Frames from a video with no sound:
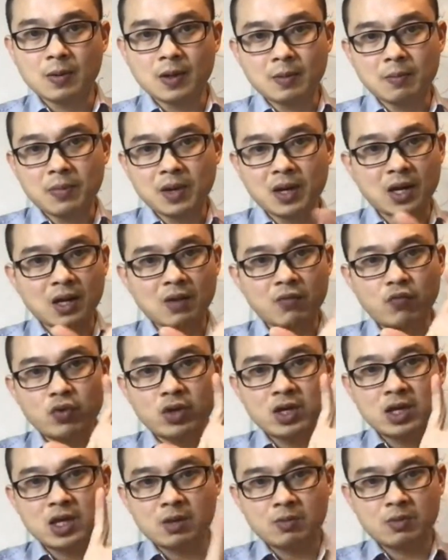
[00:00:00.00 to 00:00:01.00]
But if we
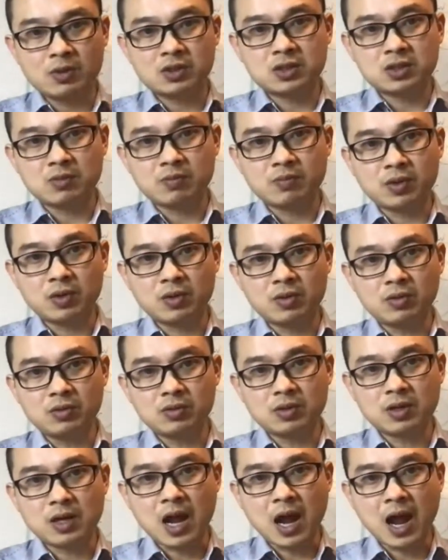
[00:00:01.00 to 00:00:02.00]
keep it simple,
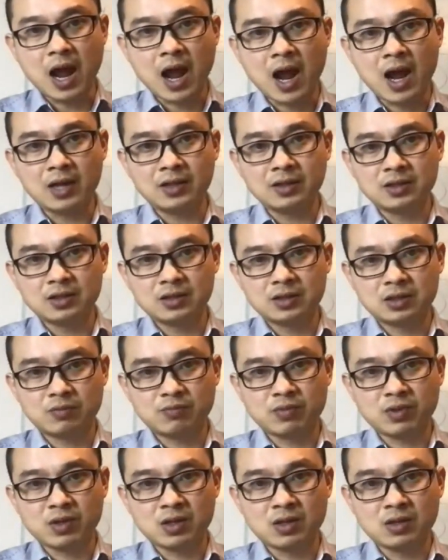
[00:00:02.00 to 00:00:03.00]
heart,
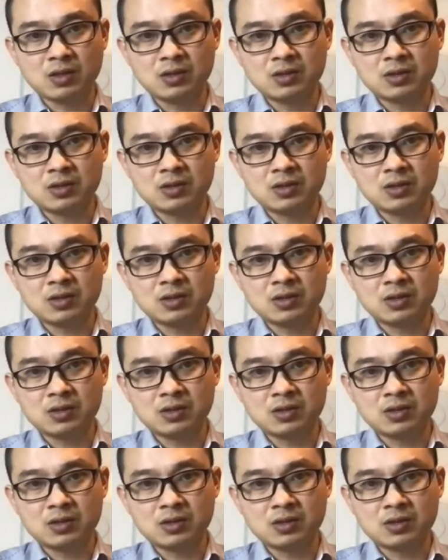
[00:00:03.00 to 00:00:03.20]
spleen,